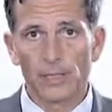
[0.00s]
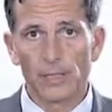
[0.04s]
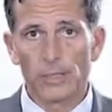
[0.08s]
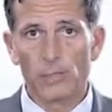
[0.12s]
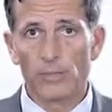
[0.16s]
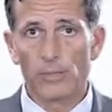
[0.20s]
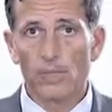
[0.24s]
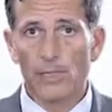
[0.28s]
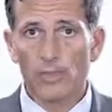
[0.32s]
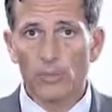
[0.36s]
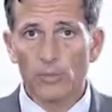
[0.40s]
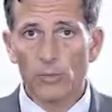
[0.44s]

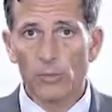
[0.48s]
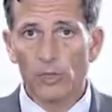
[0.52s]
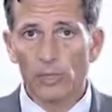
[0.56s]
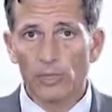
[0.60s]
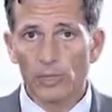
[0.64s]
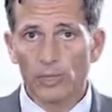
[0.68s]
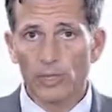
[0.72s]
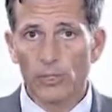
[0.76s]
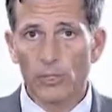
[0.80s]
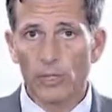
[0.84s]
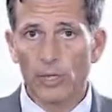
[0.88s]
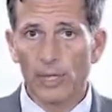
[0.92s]
So in other
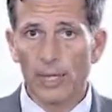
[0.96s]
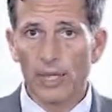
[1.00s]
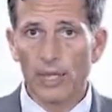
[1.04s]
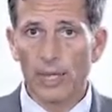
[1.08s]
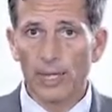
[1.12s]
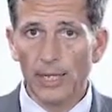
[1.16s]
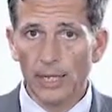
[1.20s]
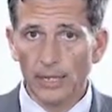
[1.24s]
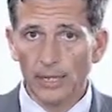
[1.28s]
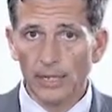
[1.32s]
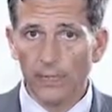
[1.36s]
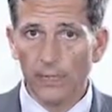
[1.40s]
words, the
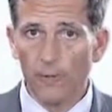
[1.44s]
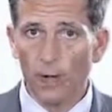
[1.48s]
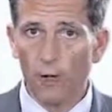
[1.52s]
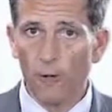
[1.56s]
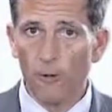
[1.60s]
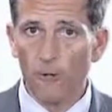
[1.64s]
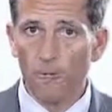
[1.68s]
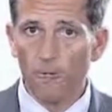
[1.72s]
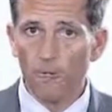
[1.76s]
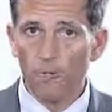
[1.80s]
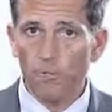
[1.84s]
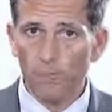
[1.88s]
kind
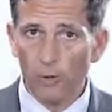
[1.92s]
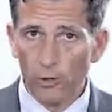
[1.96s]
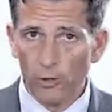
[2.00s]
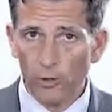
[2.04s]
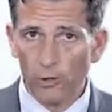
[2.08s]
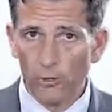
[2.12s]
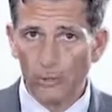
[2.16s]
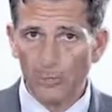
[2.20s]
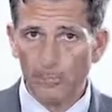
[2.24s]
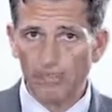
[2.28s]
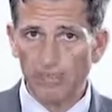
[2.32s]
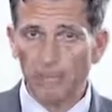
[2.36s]
of
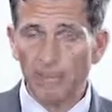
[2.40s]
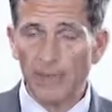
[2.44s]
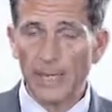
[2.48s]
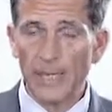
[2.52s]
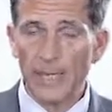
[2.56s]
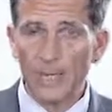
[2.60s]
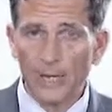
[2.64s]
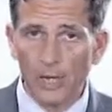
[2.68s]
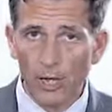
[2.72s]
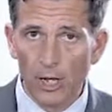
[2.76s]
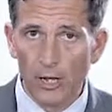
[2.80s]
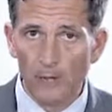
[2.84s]
bond
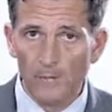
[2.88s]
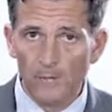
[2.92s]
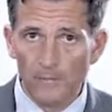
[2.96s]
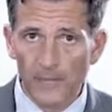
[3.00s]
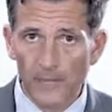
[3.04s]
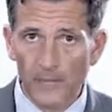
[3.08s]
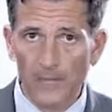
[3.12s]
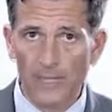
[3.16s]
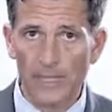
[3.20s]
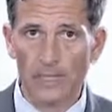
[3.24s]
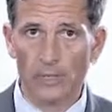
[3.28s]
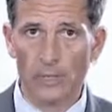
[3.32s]
payoff
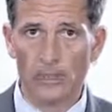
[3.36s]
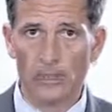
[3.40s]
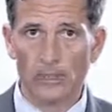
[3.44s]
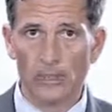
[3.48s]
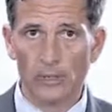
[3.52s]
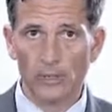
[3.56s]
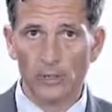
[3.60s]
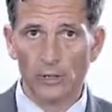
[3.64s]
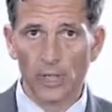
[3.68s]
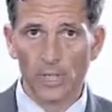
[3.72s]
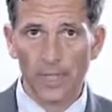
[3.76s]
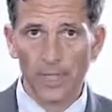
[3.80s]
that they need,
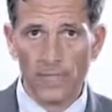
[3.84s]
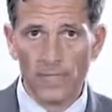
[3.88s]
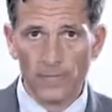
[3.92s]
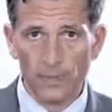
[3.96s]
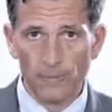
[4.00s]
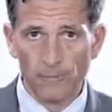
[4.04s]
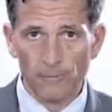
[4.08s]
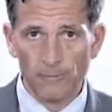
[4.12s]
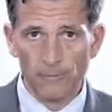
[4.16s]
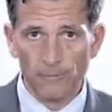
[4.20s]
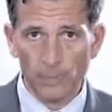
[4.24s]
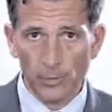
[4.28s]
or the
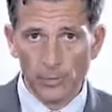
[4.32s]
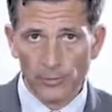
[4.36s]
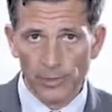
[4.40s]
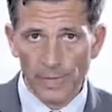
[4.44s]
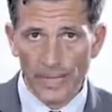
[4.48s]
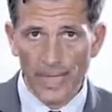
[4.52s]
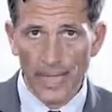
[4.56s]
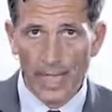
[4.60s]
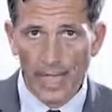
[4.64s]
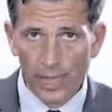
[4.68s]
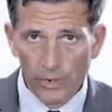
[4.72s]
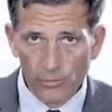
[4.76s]
kind of bond
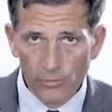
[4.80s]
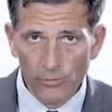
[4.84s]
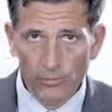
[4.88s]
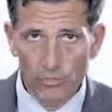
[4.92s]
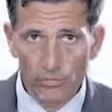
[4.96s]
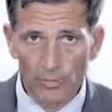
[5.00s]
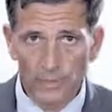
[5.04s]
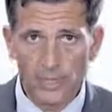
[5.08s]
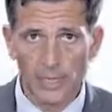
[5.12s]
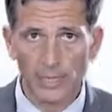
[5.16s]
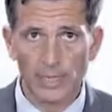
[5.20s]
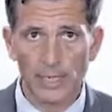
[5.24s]
cash
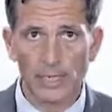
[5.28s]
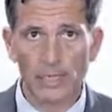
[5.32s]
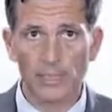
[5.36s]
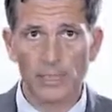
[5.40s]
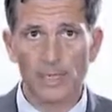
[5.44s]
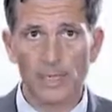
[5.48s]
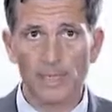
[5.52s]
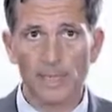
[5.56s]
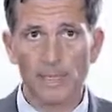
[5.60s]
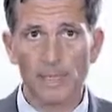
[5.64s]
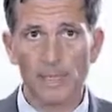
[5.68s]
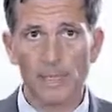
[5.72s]
flows that they
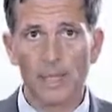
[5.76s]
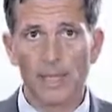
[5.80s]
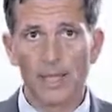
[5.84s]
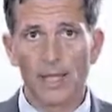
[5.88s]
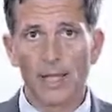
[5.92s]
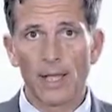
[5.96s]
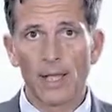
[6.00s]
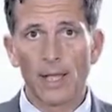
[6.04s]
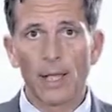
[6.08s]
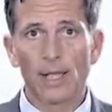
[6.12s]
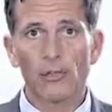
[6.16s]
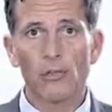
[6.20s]
need,
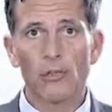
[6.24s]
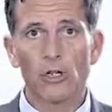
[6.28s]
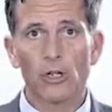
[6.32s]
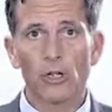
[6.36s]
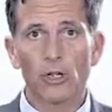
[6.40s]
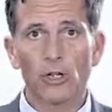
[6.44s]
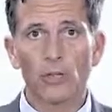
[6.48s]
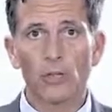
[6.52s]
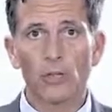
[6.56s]
are the